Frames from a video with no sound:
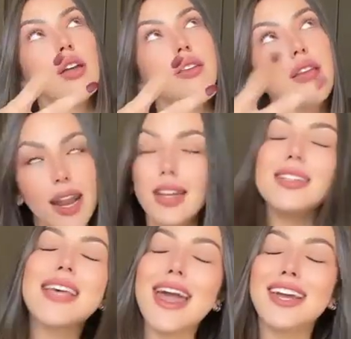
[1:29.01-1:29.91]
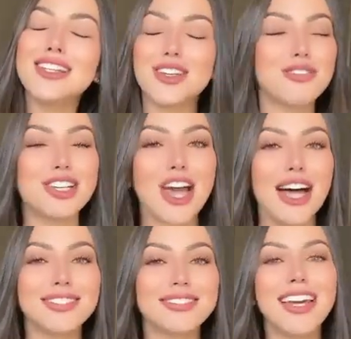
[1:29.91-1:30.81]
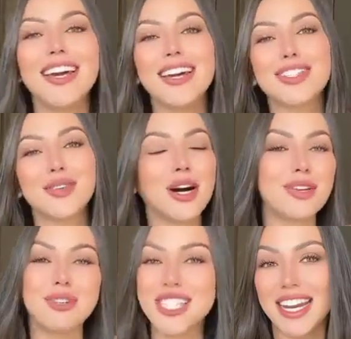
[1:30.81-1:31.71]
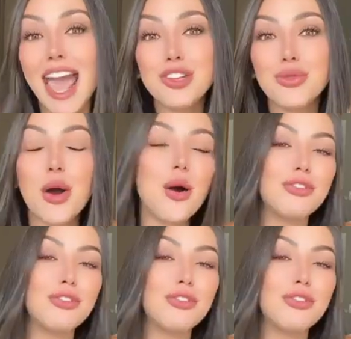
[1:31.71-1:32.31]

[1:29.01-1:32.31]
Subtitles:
Then I decided to give it a shot. It's 100% natural,